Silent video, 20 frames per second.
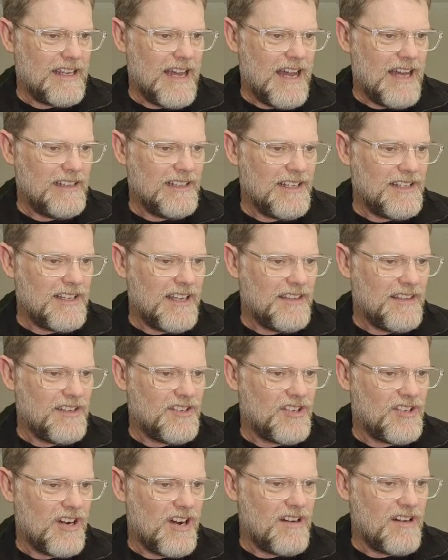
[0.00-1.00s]
Carla said the
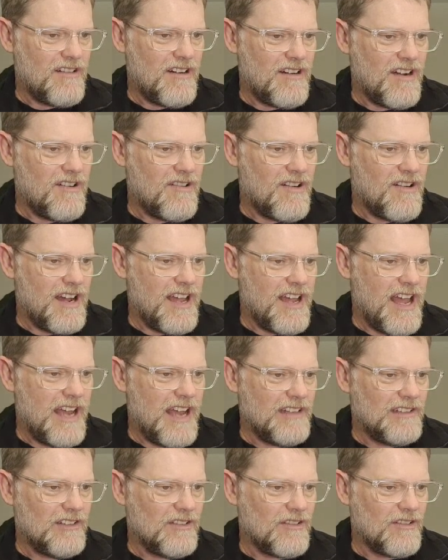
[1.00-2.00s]
gyro I
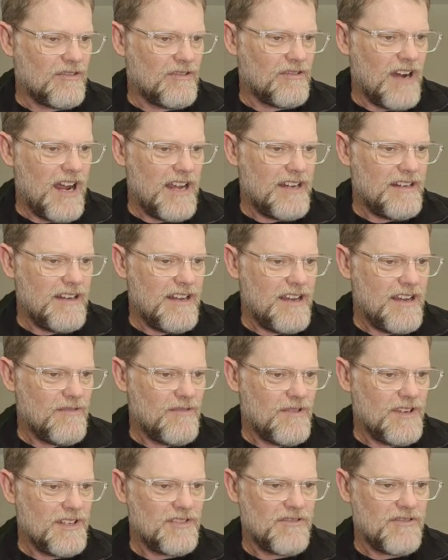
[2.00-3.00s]
ate looked great. Yeah, it
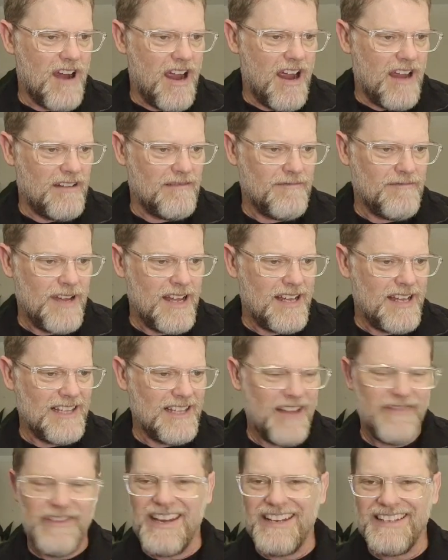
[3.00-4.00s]
was great. Well, I
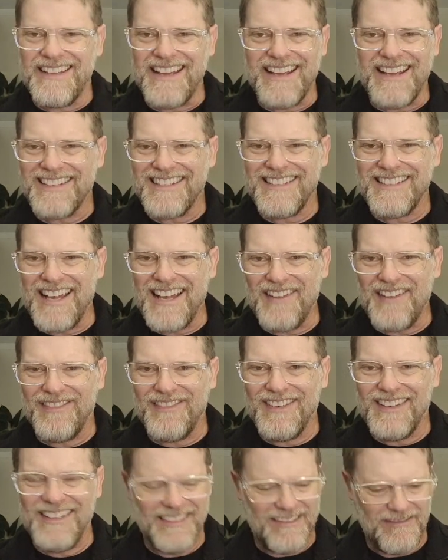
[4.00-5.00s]
love eating that stuff.
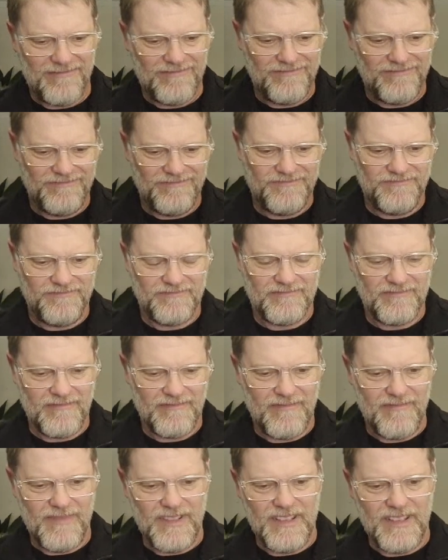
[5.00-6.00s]

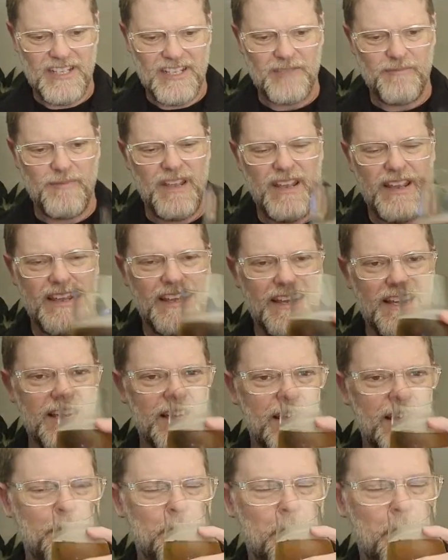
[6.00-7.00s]
And this beer
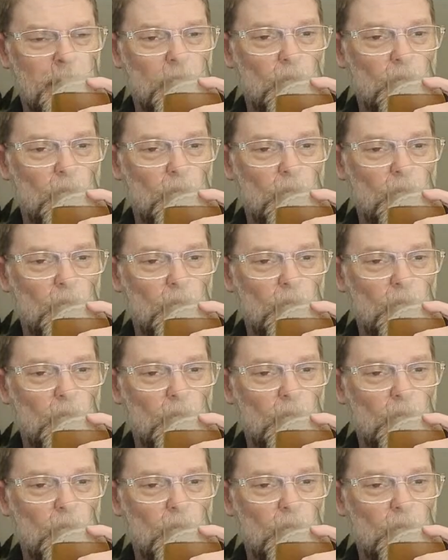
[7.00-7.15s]
here.